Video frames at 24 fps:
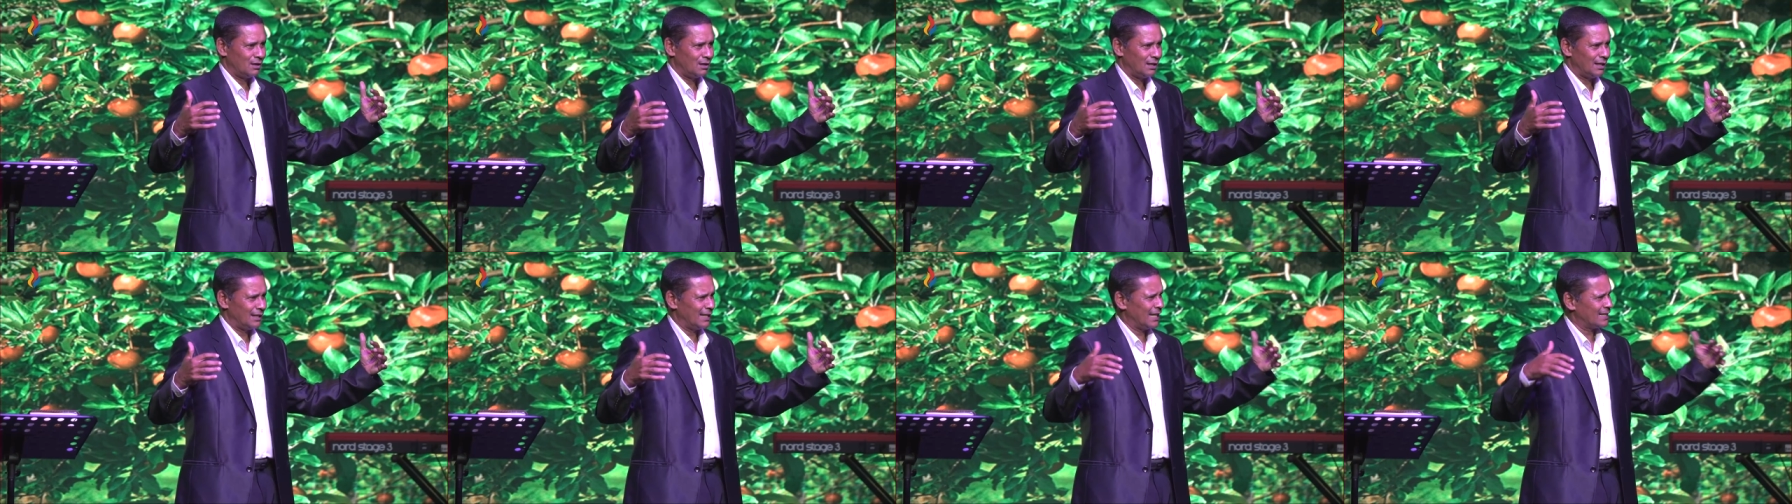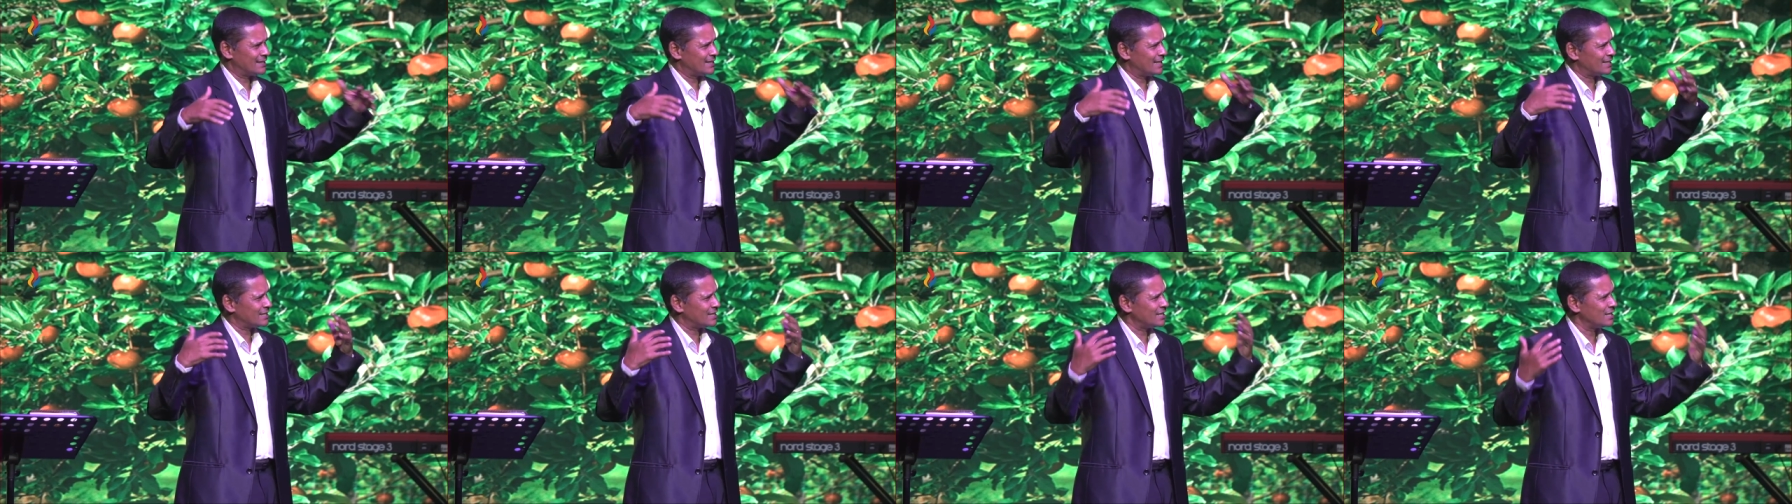And that's
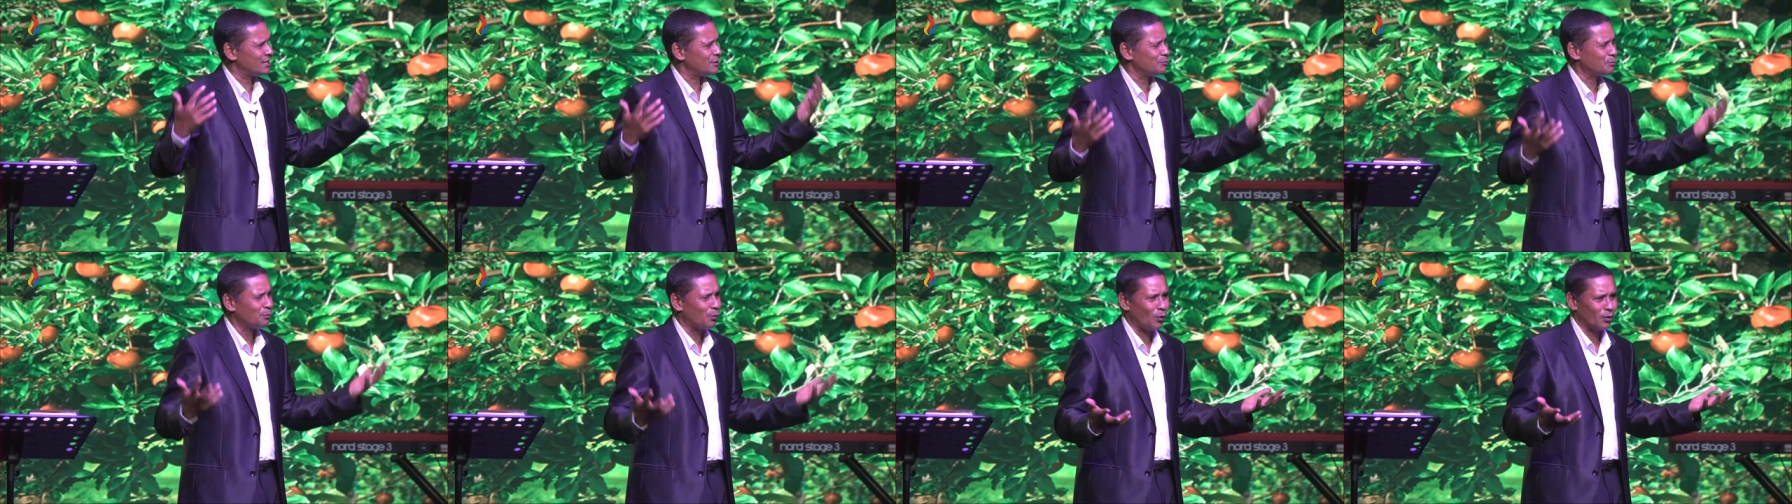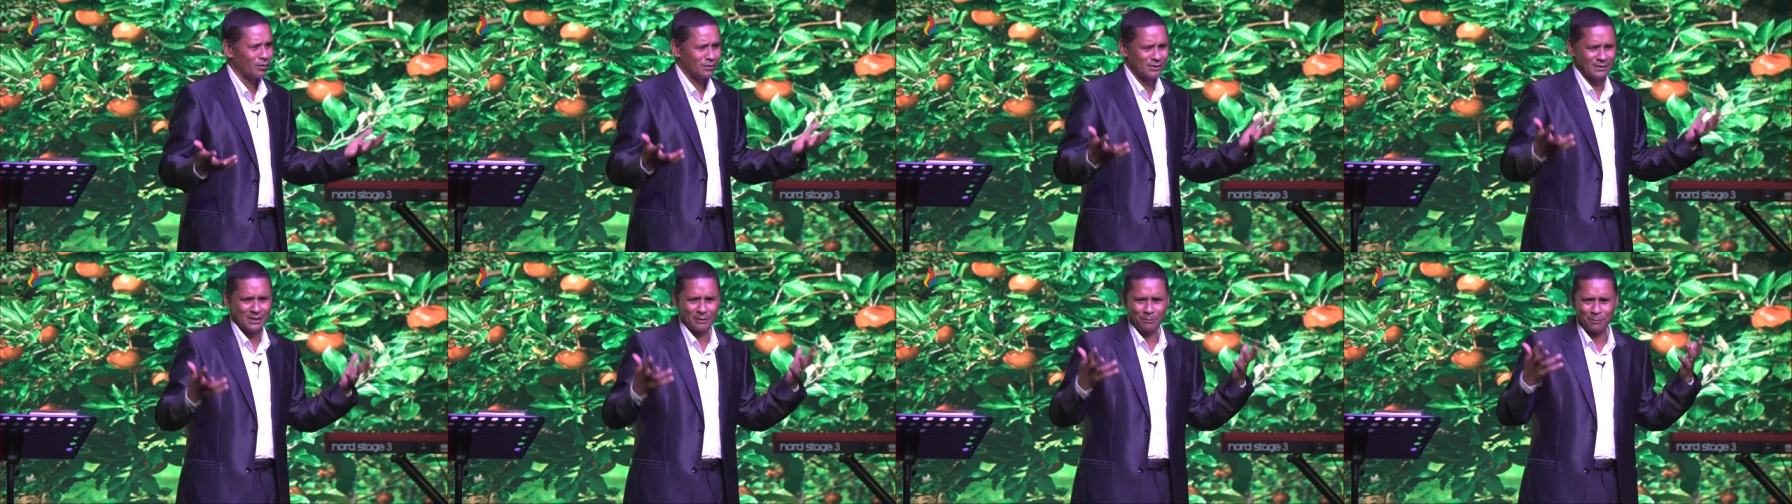such an
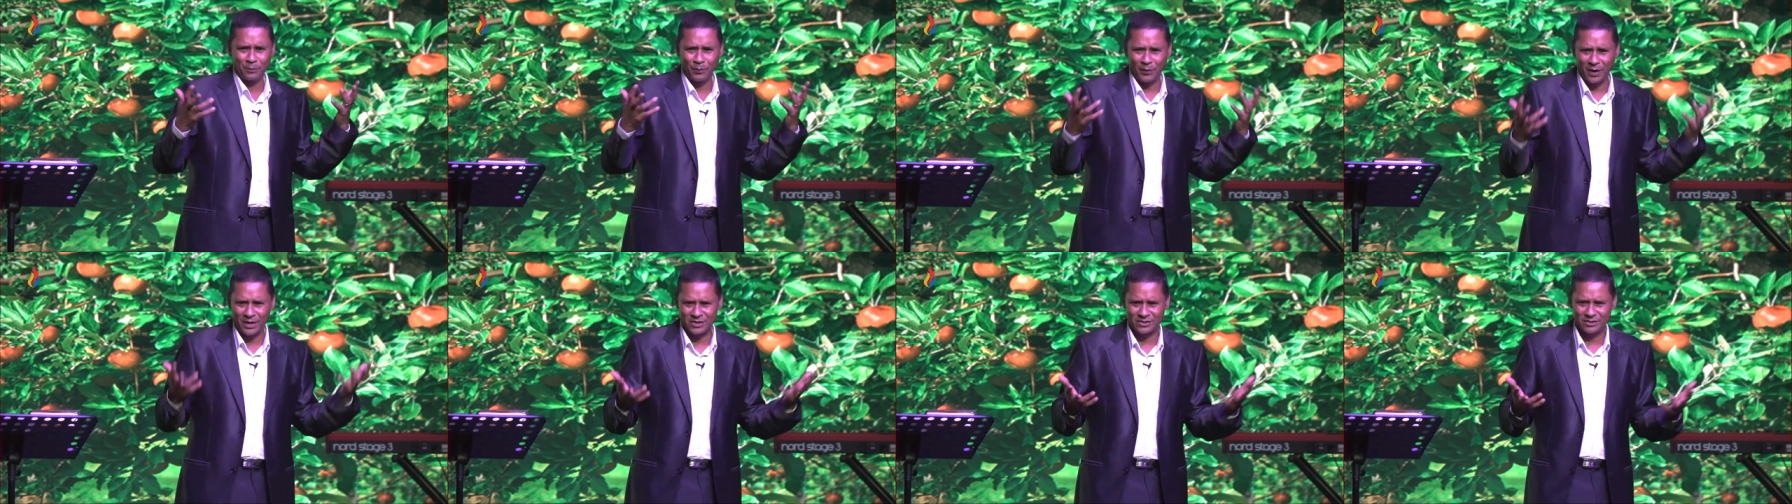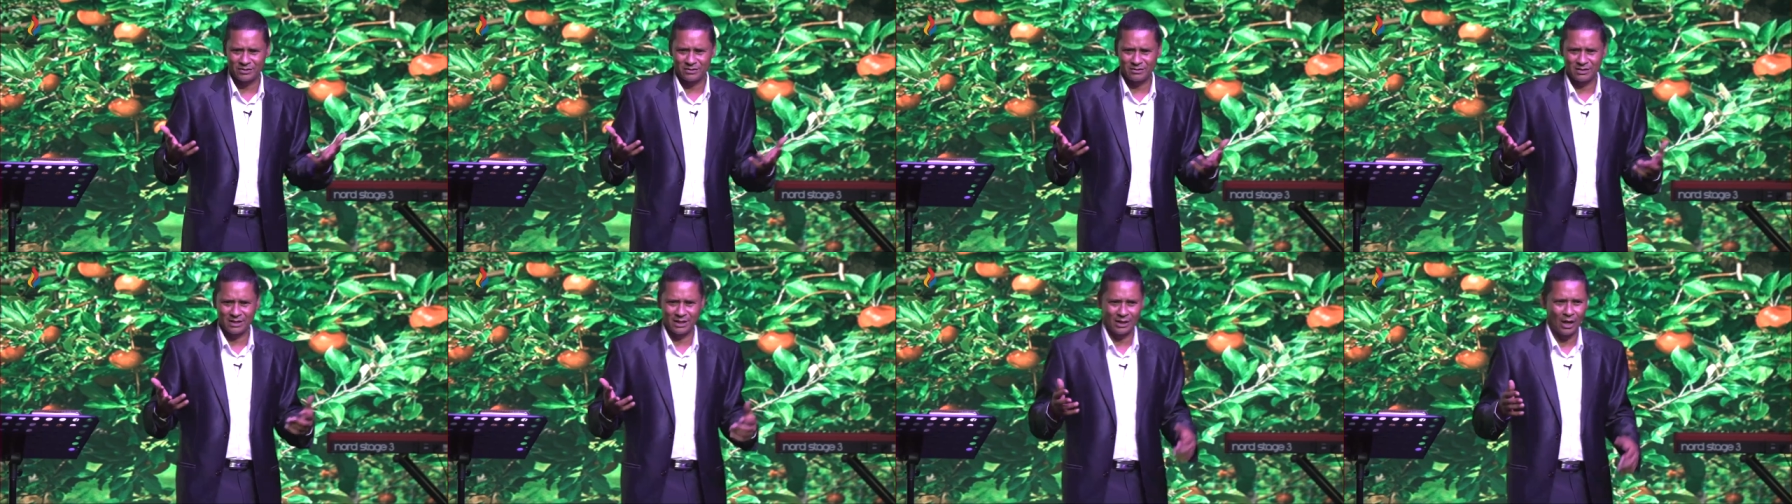important and
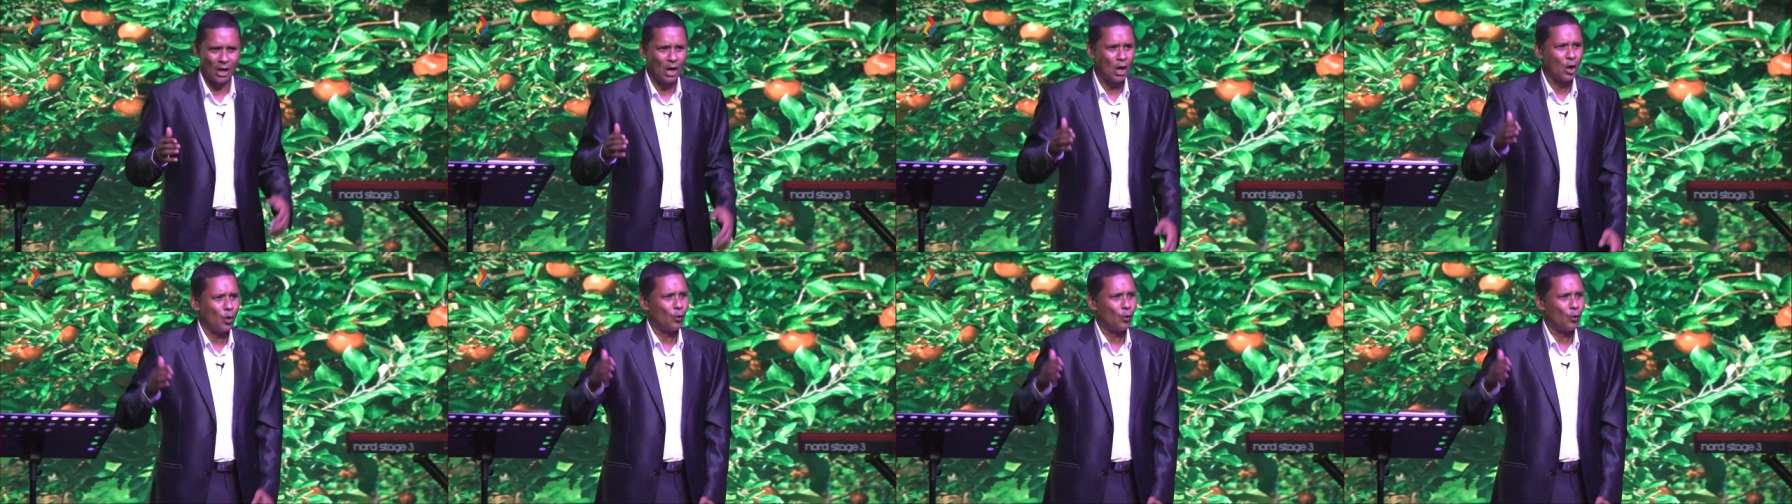precious thing.